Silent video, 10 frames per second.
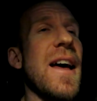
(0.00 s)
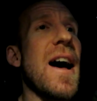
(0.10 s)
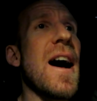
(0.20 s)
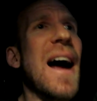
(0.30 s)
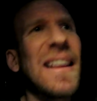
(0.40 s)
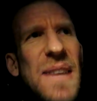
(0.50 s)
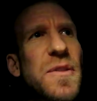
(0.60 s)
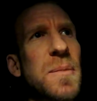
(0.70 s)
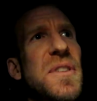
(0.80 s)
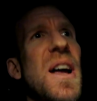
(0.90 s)
Uh, I
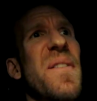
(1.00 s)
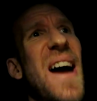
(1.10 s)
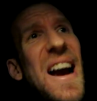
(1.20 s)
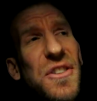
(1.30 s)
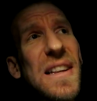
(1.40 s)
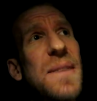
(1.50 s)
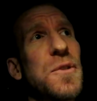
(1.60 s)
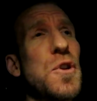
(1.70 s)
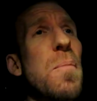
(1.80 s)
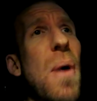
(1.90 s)
left some stuff. I actually
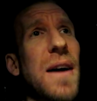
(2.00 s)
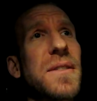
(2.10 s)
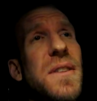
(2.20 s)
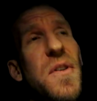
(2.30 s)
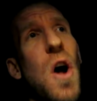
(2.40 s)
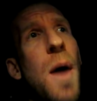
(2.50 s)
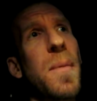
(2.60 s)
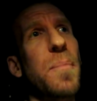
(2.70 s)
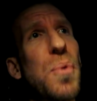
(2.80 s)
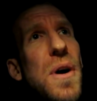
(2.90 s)
left two boxes of
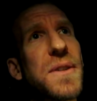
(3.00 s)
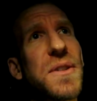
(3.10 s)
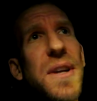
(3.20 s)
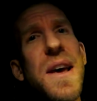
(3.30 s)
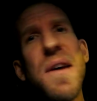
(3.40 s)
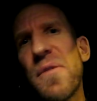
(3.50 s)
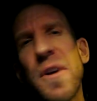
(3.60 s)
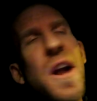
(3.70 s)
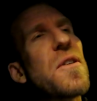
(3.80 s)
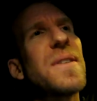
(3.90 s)
comic books
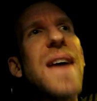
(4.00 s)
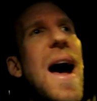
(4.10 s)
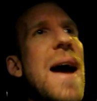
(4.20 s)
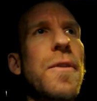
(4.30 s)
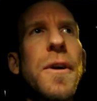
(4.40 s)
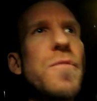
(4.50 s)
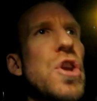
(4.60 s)
for another diver.